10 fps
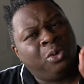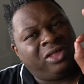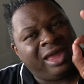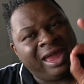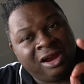
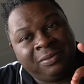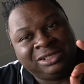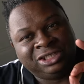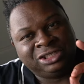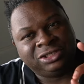with a hair bit
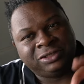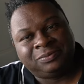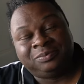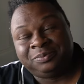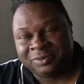of ginger.
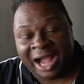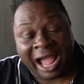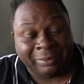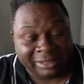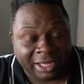
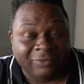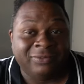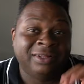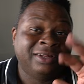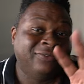I'm in love.
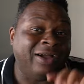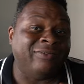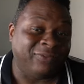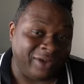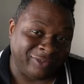Five
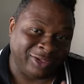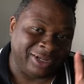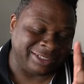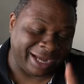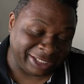out of five
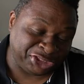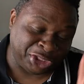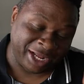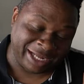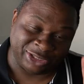claws. I
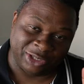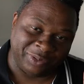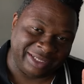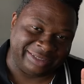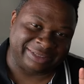should have got started
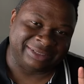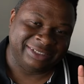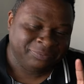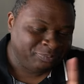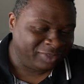with this.
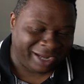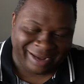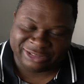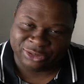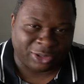
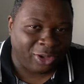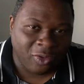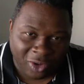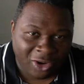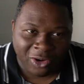I started all
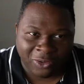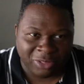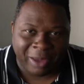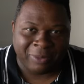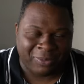wrong
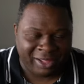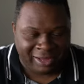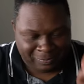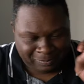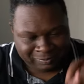with paper plane.